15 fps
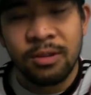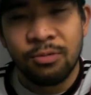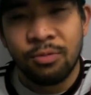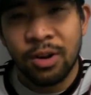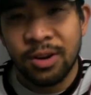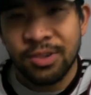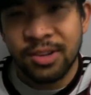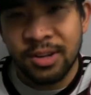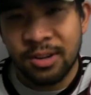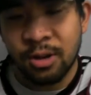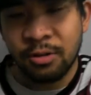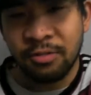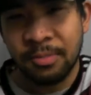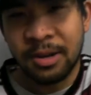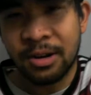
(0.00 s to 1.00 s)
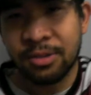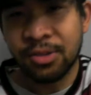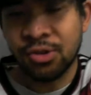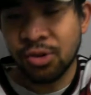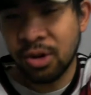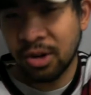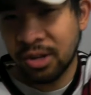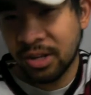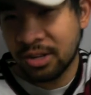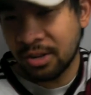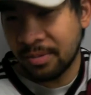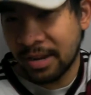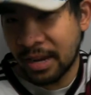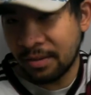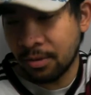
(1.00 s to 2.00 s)
where does it go from here? The Sharks, to
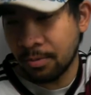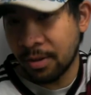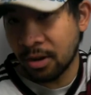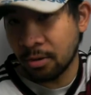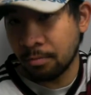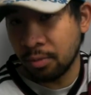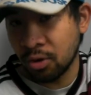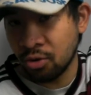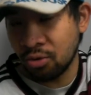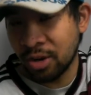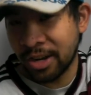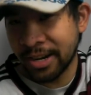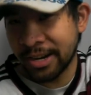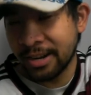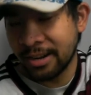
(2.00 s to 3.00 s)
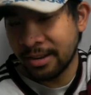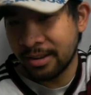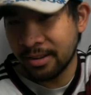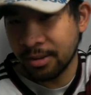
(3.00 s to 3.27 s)
me, have a better blue line.